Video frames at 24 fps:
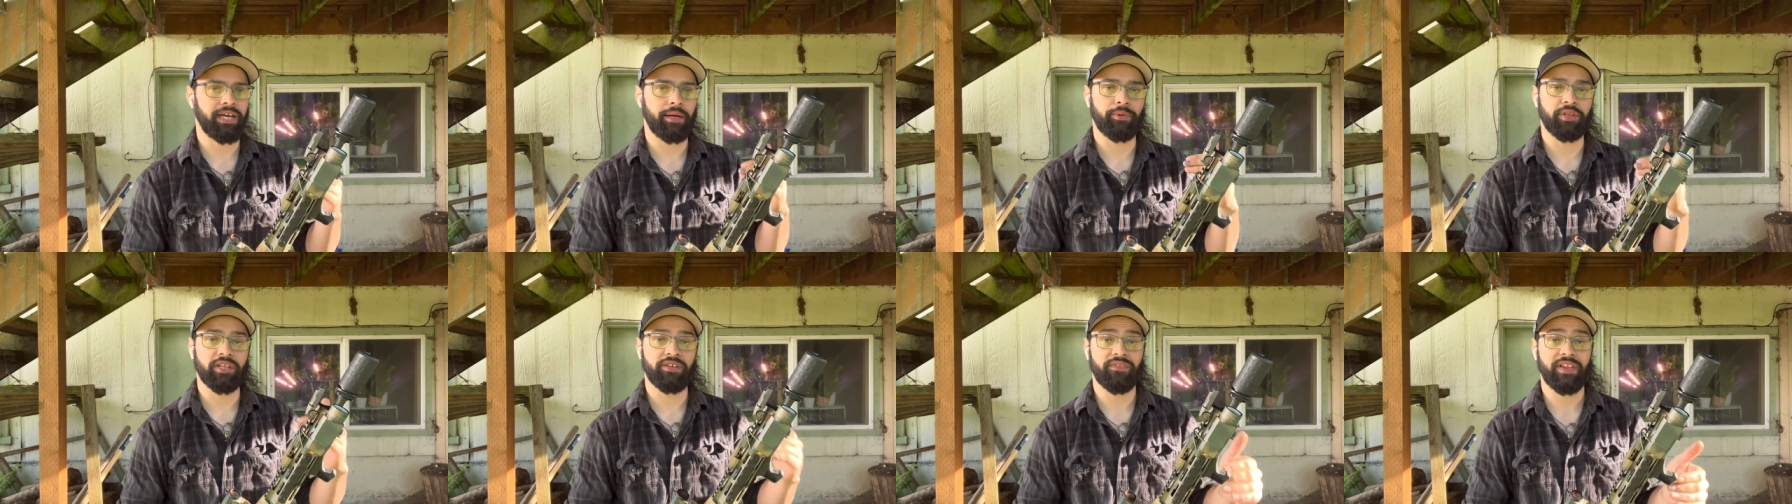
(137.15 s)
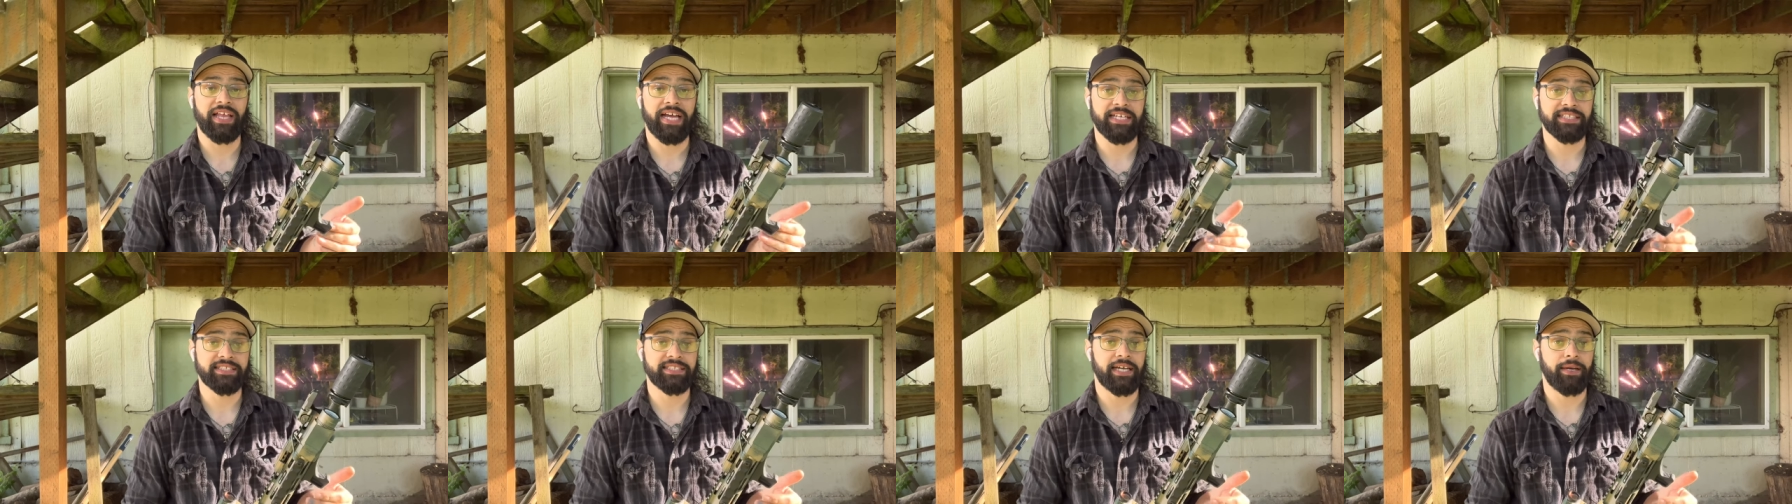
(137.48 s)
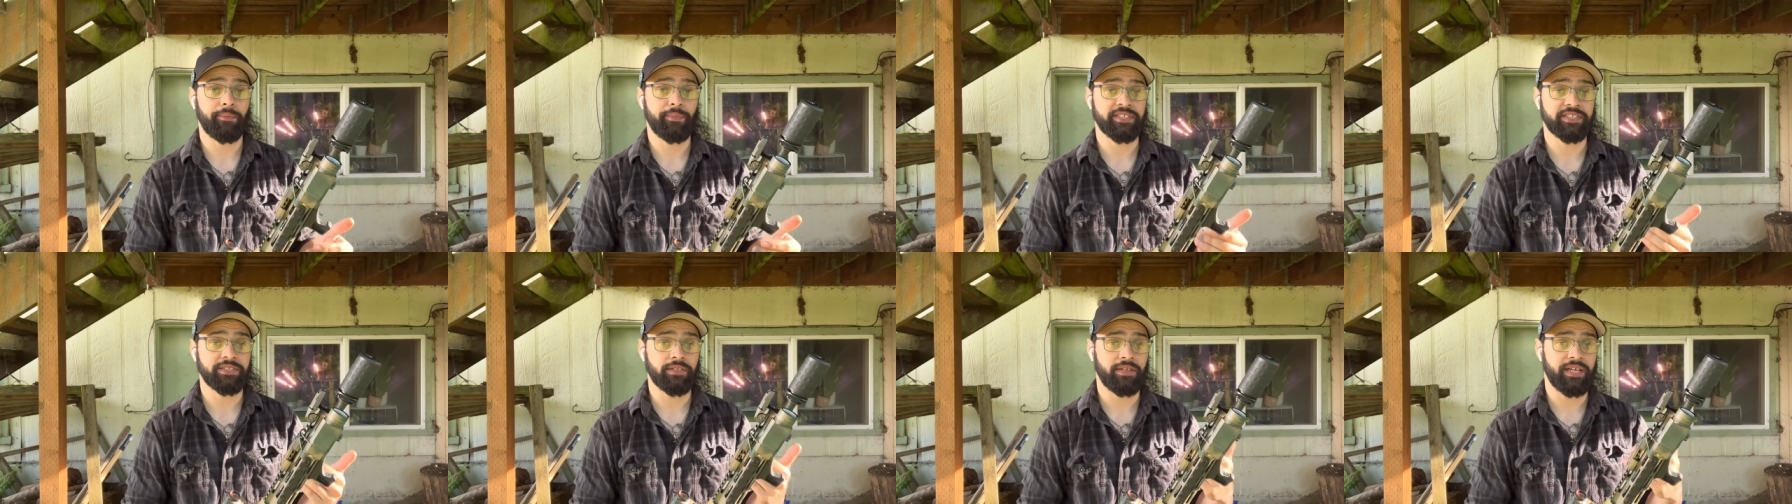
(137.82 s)
I believe last
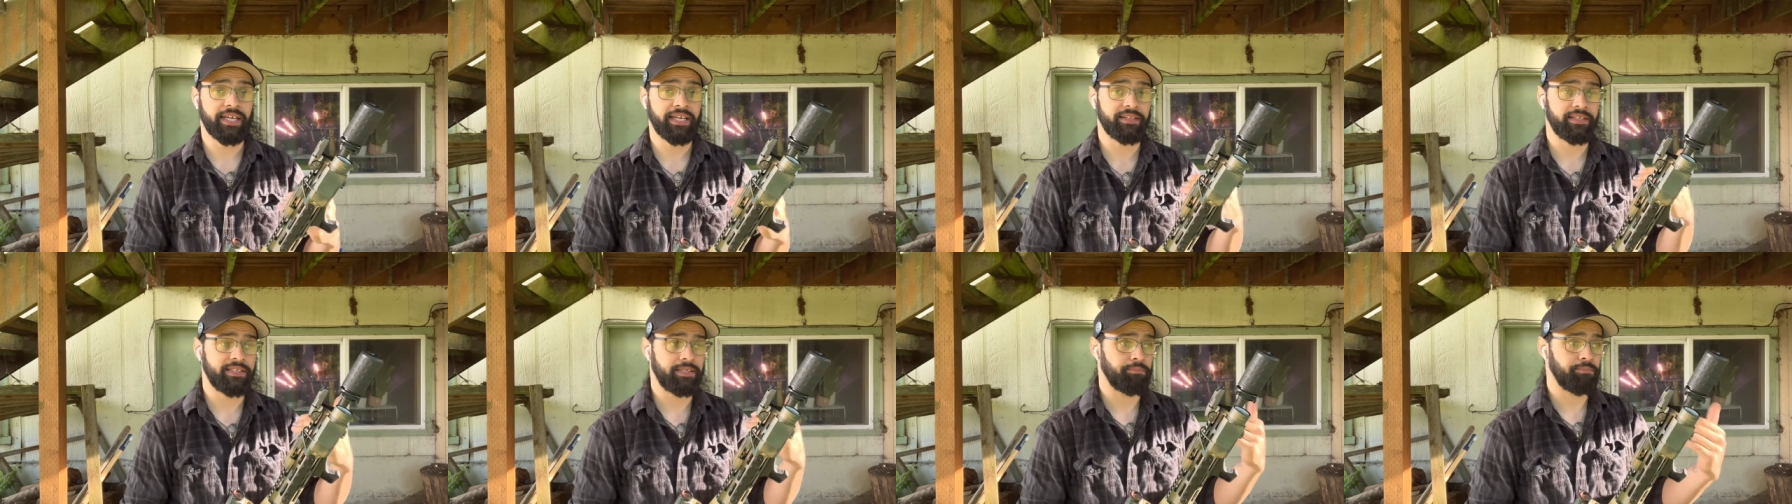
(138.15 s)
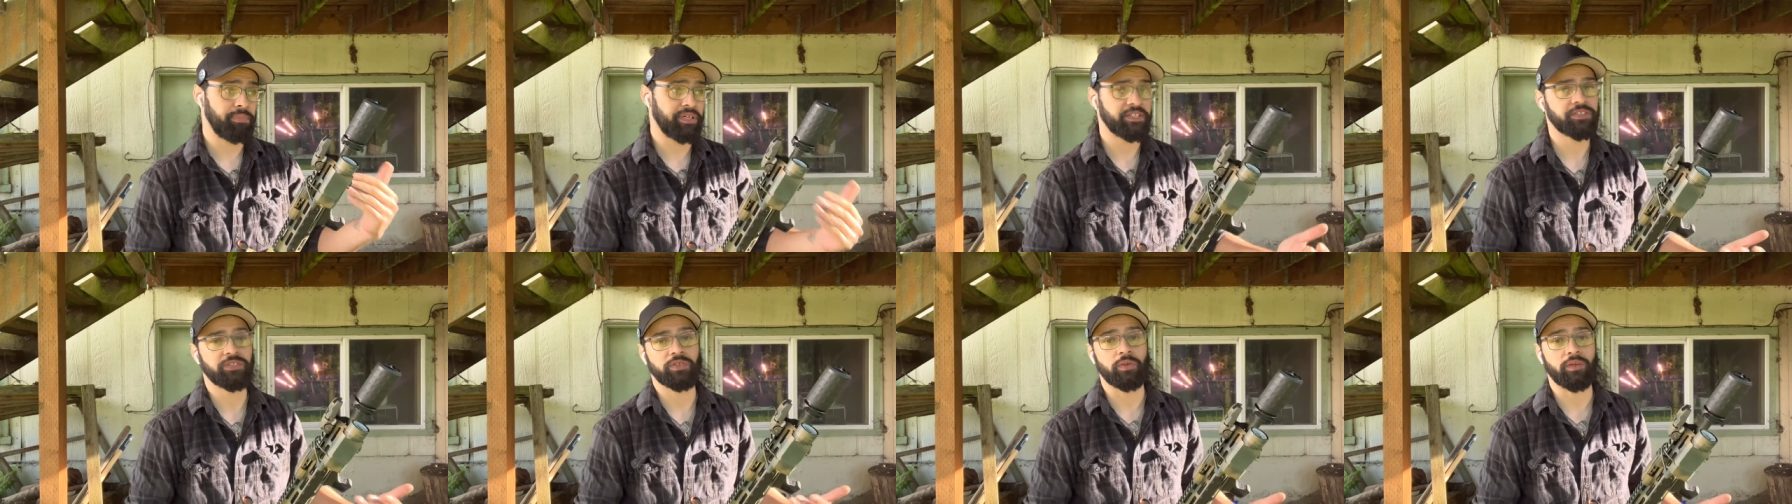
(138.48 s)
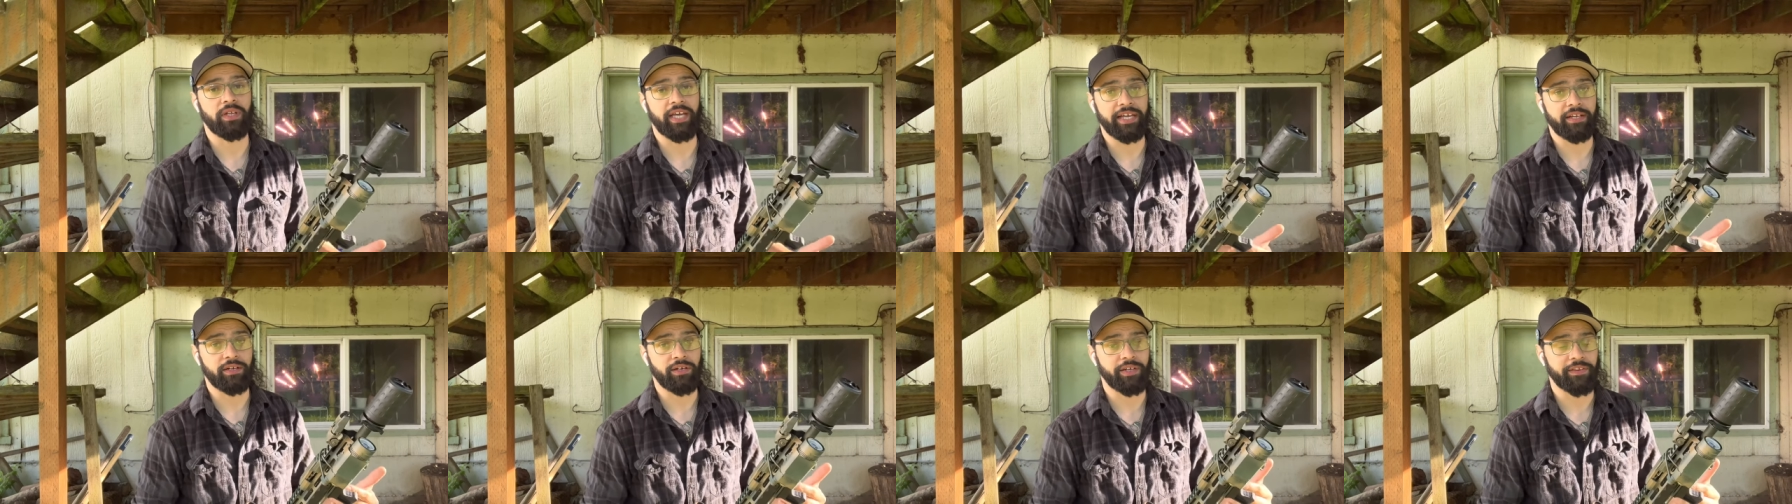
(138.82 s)
time I still had the pistol
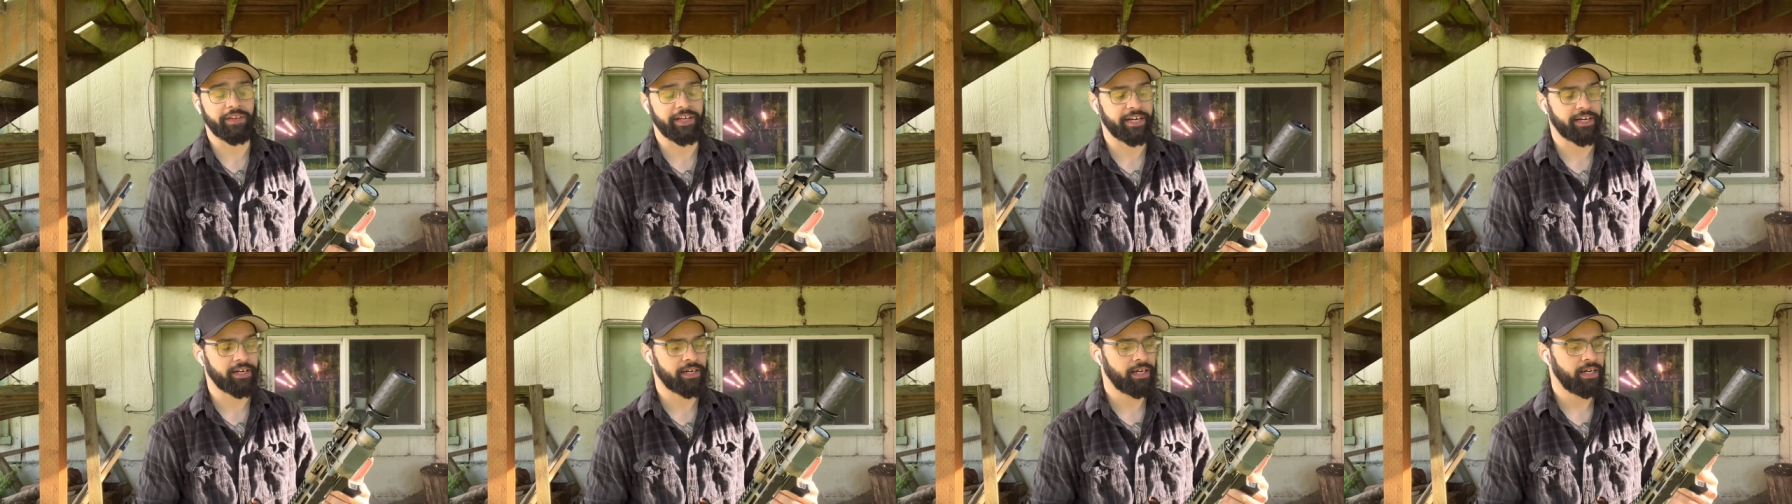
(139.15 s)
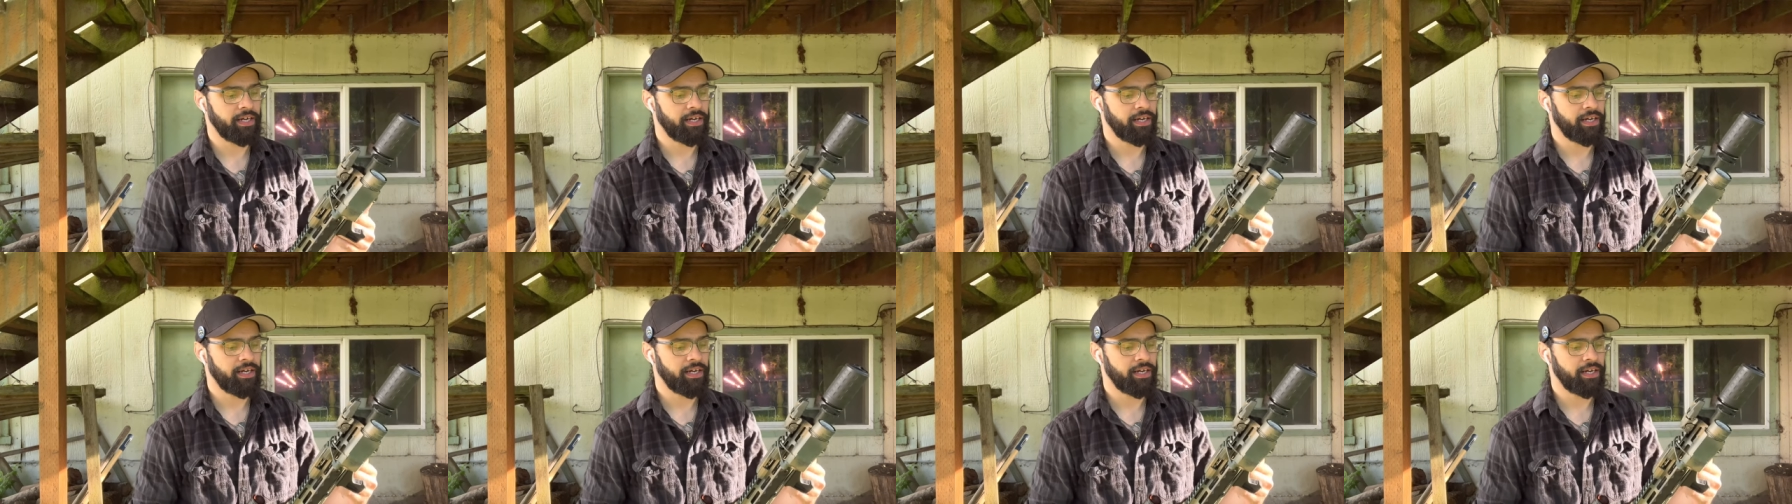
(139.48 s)
light on there.